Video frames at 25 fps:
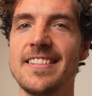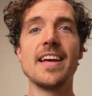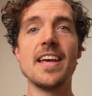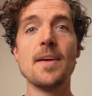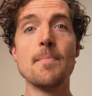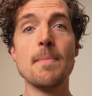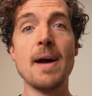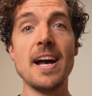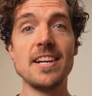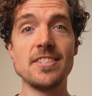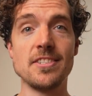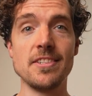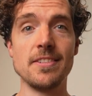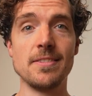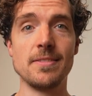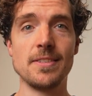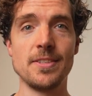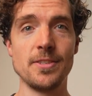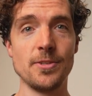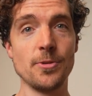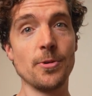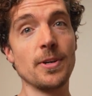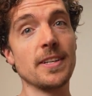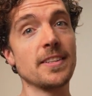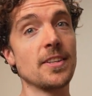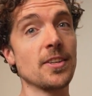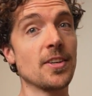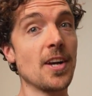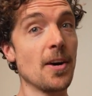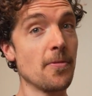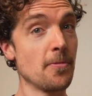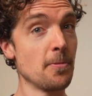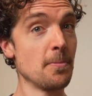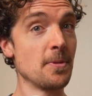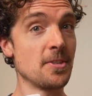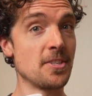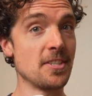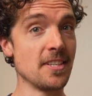Imagine you're at the
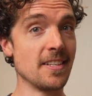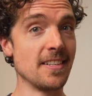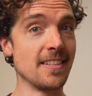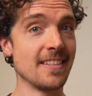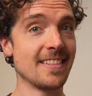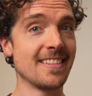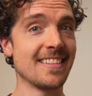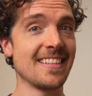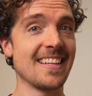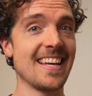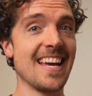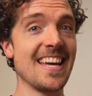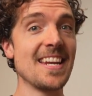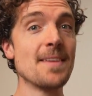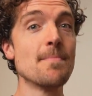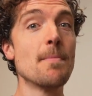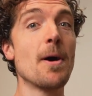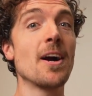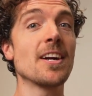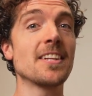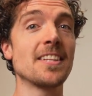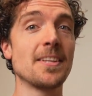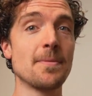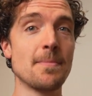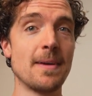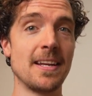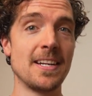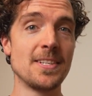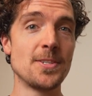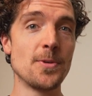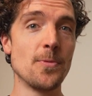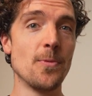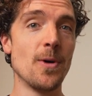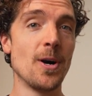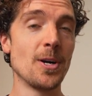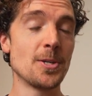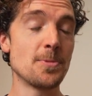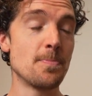coffee machine and a marketing manager
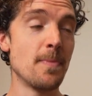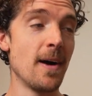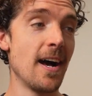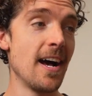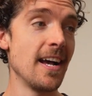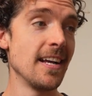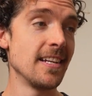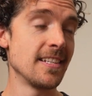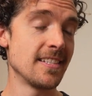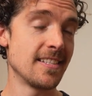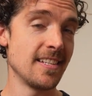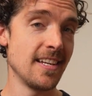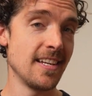walks by and